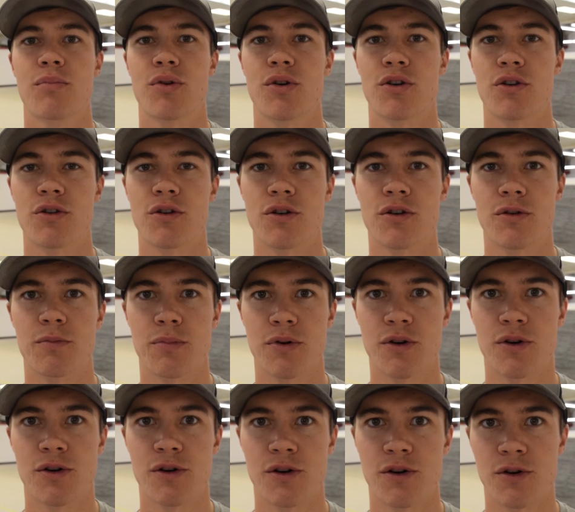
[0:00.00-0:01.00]
pull,
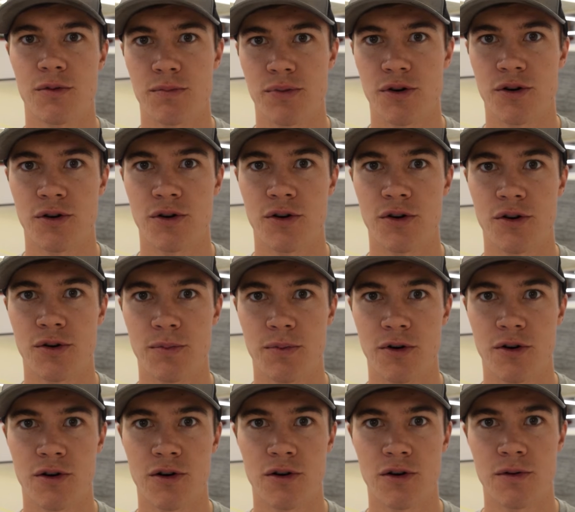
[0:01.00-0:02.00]
pull, pull,
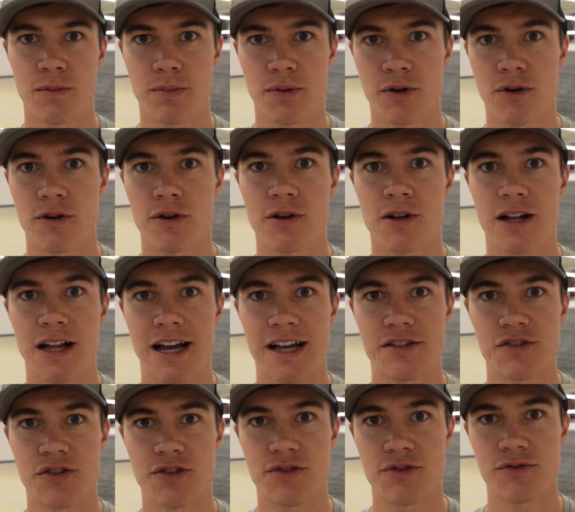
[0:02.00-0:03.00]
pull, pull
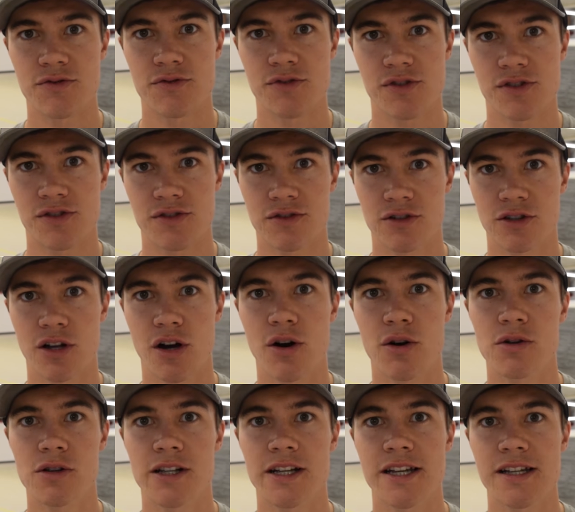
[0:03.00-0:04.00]
as you
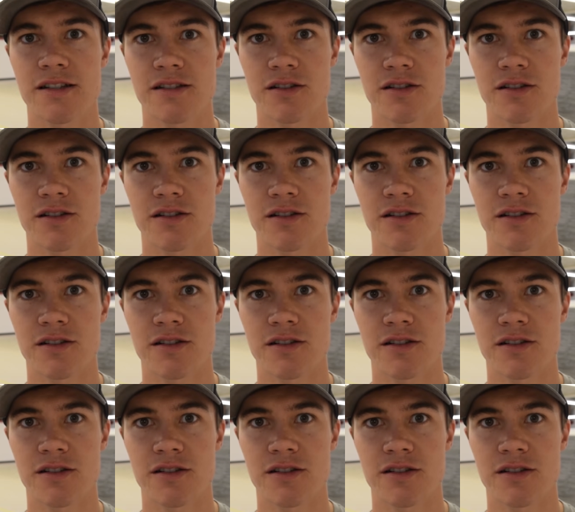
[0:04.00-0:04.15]
slowly,